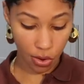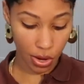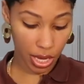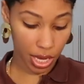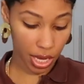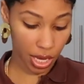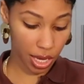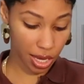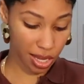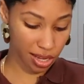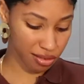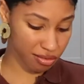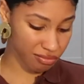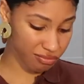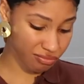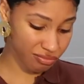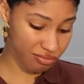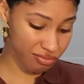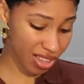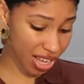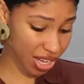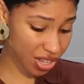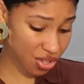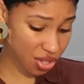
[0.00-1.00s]
and
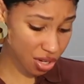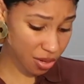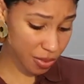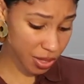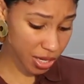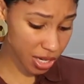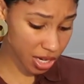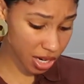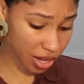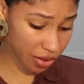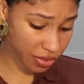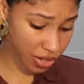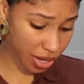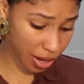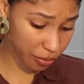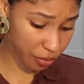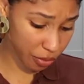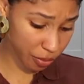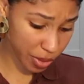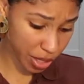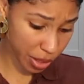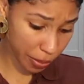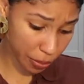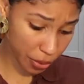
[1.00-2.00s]
that should have been enough time
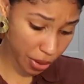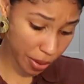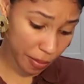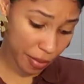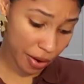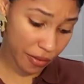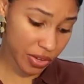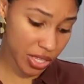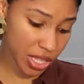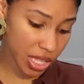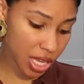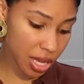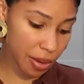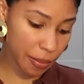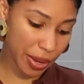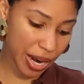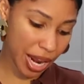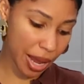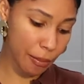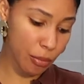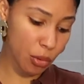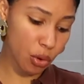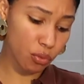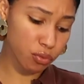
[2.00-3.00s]
for me to prep everything, but
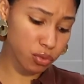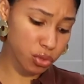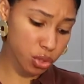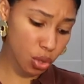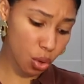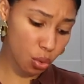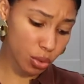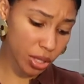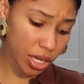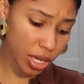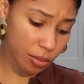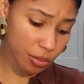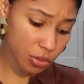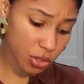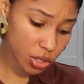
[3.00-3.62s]
I moved so damn